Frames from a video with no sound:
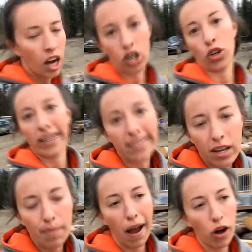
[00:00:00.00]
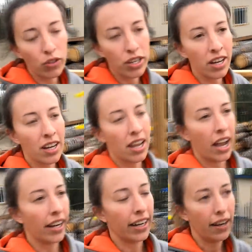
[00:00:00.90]
a crazy amount.
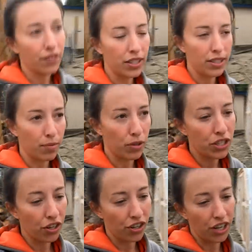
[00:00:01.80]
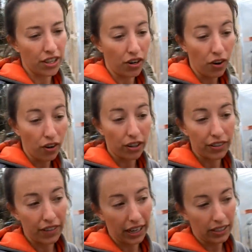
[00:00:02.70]
And I have done some research, and there are in
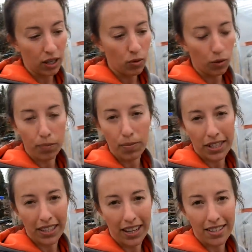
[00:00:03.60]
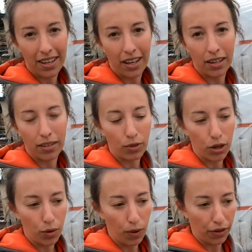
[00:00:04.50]
fact worms in Alaska, you
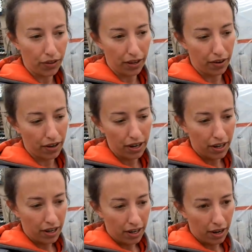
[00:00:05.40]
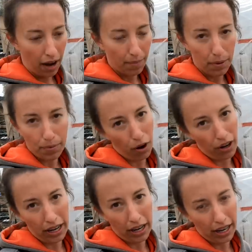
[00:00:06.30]
know, whether they're have been brought
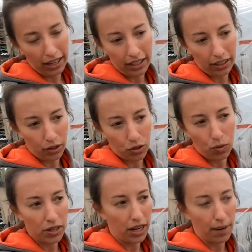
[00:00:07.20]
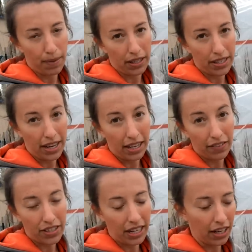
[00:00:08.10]
in. I think there's one type that's
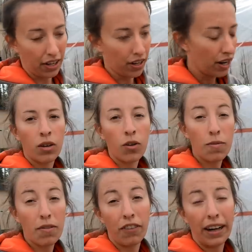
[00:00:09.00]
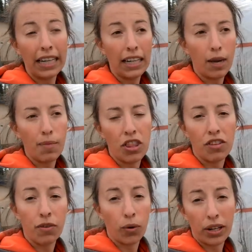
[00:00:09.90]
native to here. We've been finding them in the
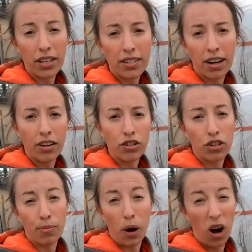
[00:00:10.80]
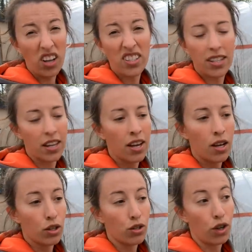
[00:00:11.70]
forest under the moss.
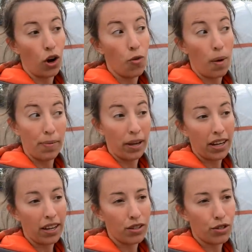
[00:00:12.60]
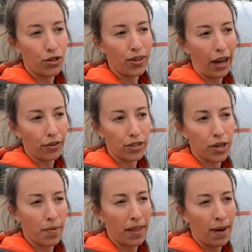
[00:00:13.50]
So my plan is to gather
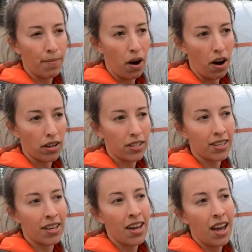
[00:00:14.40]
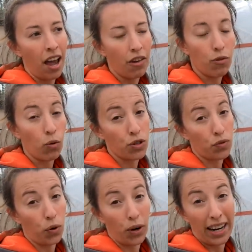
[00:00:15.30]
some of that moss and forest
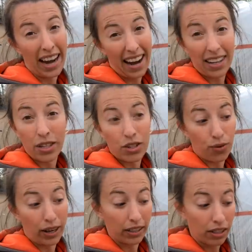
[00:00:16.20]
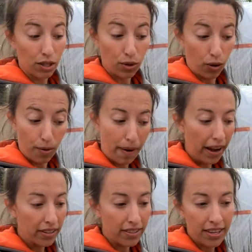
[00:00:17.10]
floor and add it directly to our
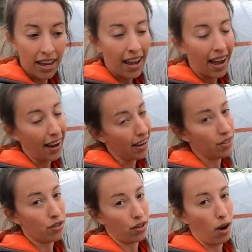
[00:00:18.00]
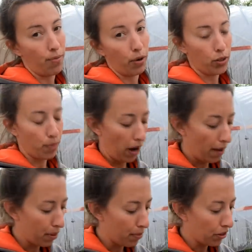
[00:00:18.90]
beds and to the compost. But
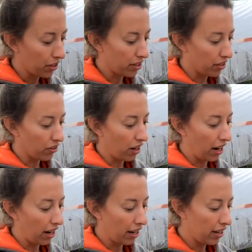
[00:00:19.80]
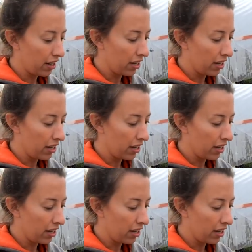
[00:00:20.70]
I'm going to put this little guy